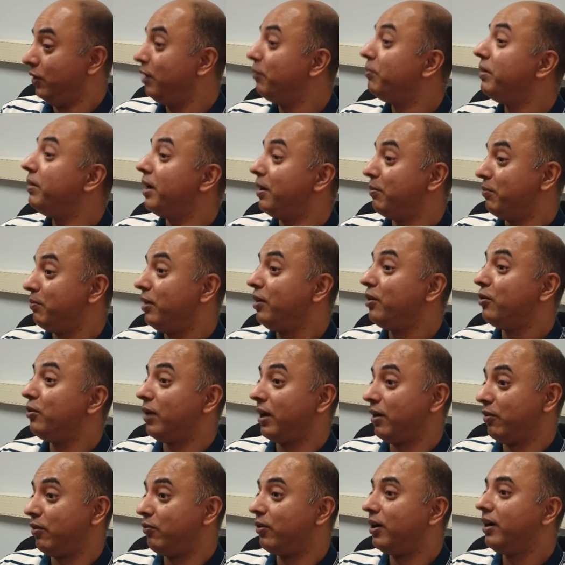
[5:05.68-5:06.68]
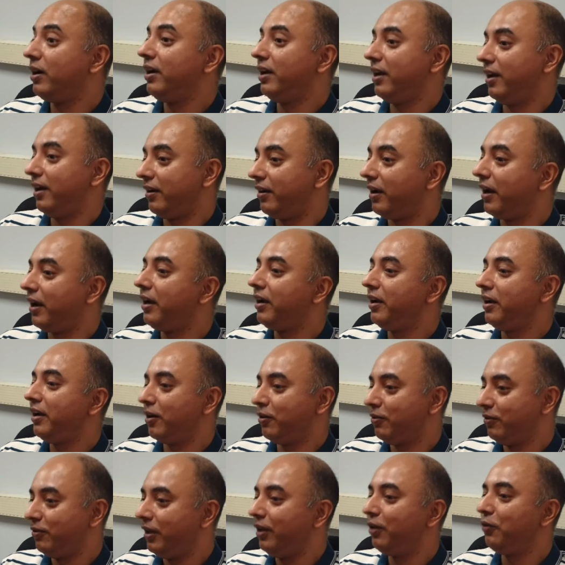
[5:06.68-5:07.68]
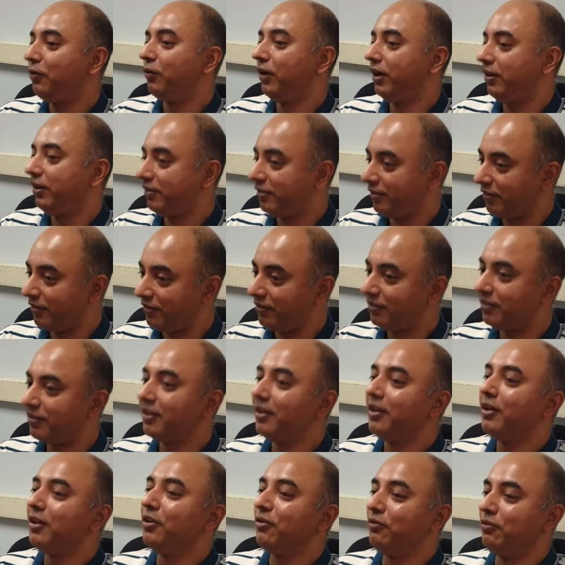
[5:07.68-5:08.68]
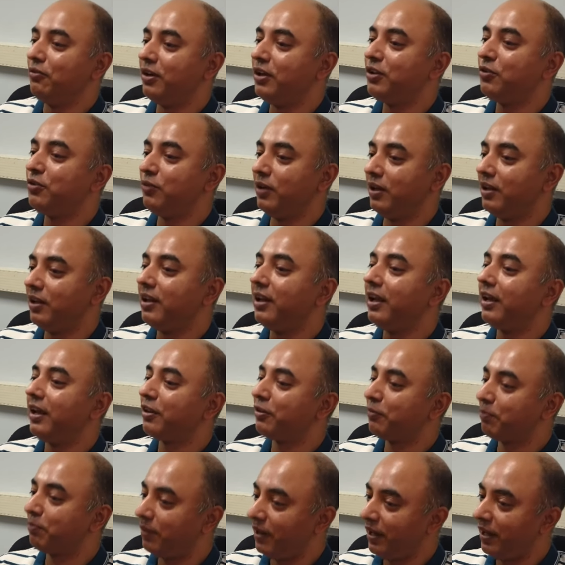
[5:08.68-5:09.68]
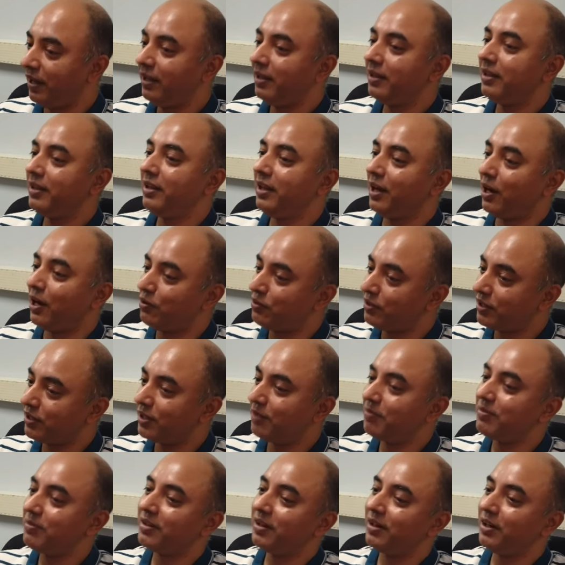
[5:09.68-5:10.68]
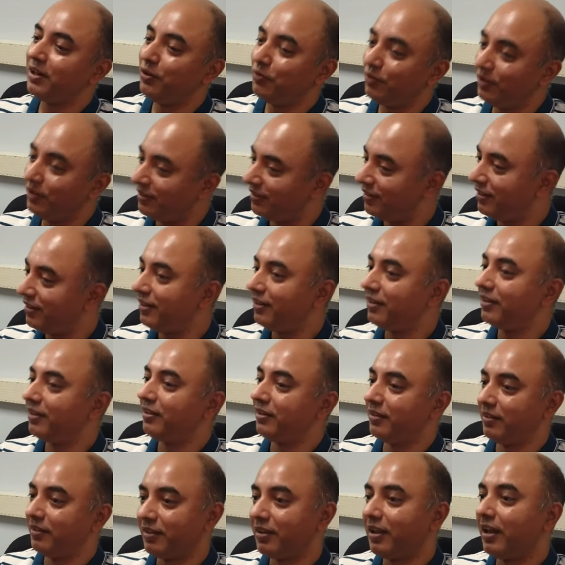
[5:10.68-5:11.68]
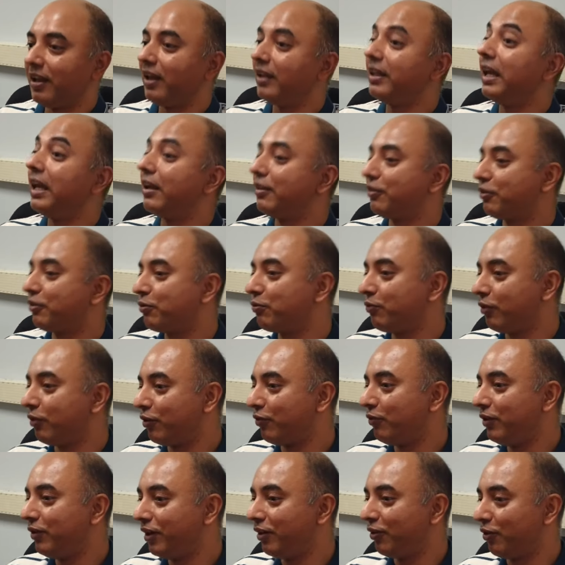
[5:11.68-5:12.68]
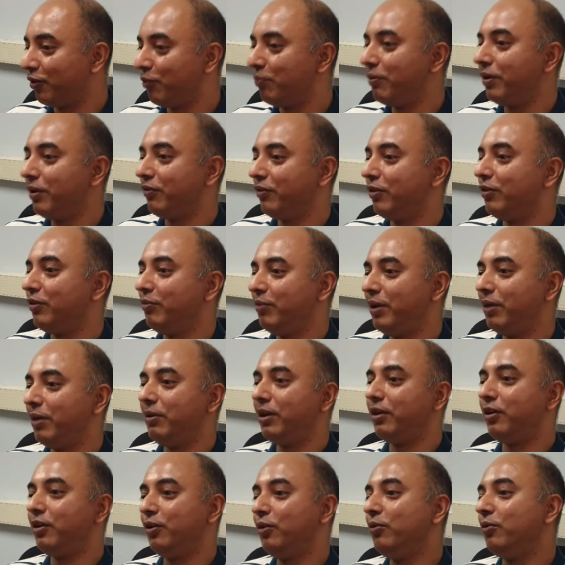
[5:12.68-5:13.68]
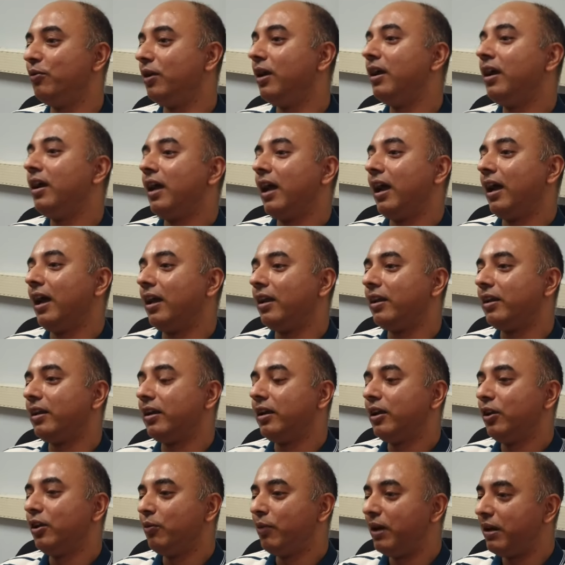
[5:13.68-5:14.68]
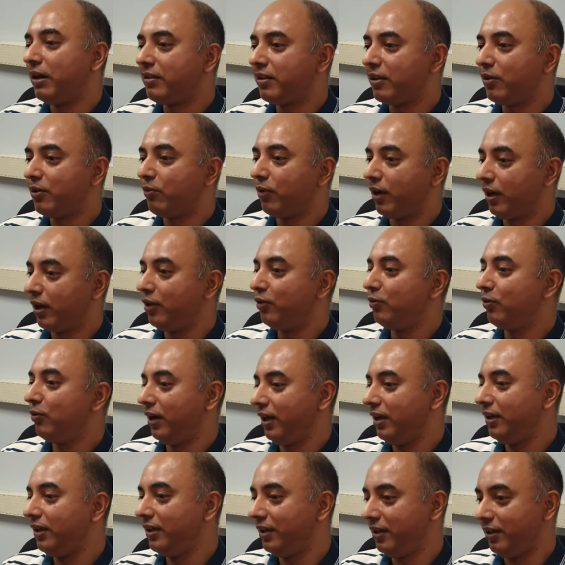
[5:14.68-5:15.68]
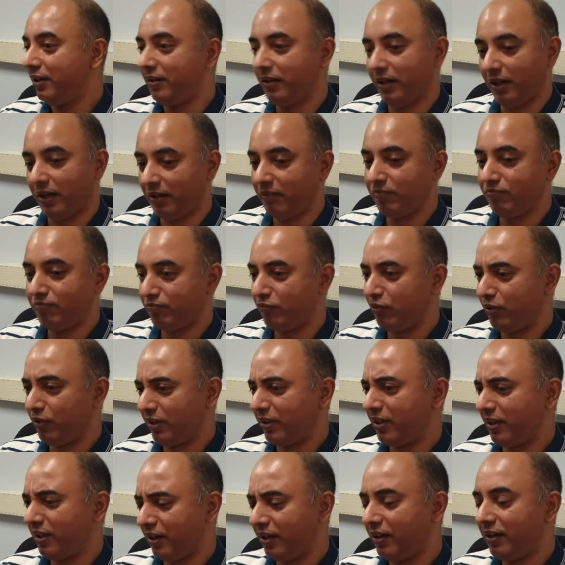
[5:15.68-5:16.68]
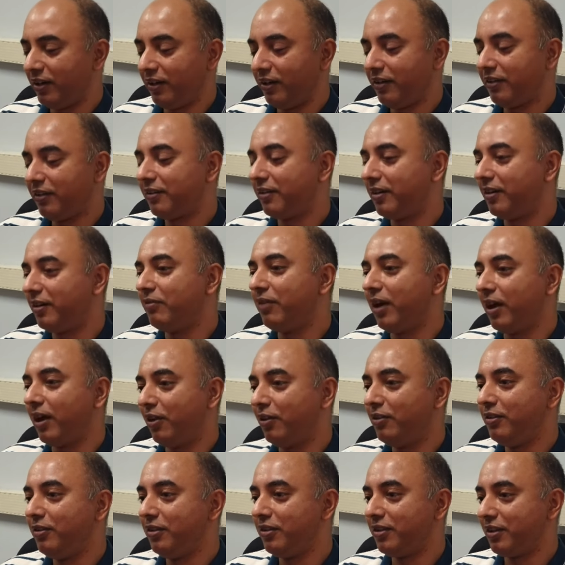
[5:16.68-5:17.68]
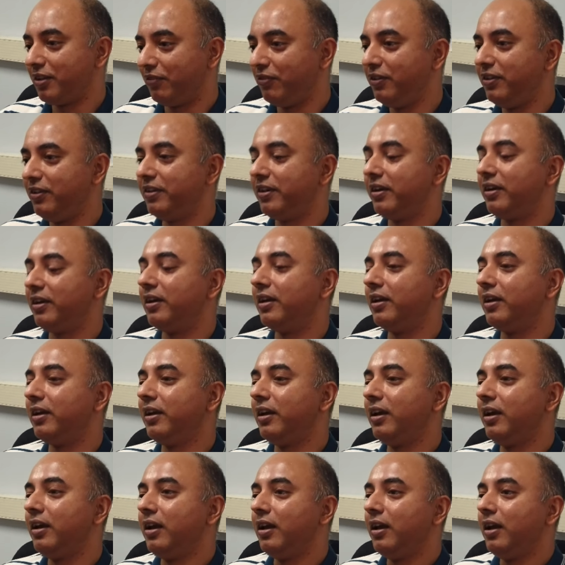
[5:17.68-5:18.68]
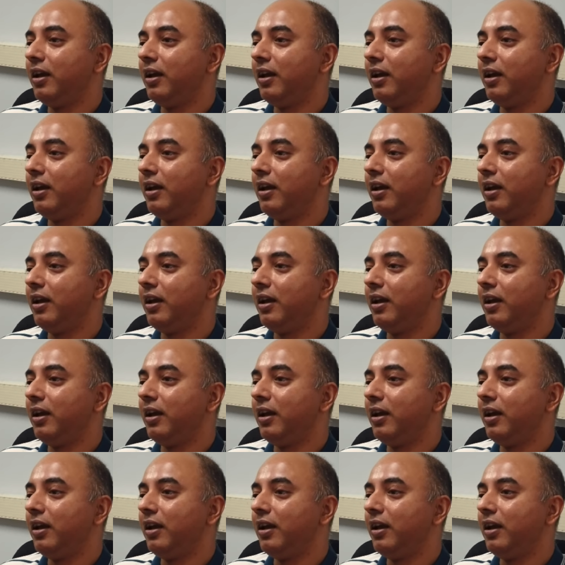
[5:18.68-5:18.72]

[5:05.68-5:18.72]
will be able to at one day write down equations which will explain the outcomes that you will see. And that's what we are hoping we would be able to do. And you might say, why do I need, I understand biology sufficiently.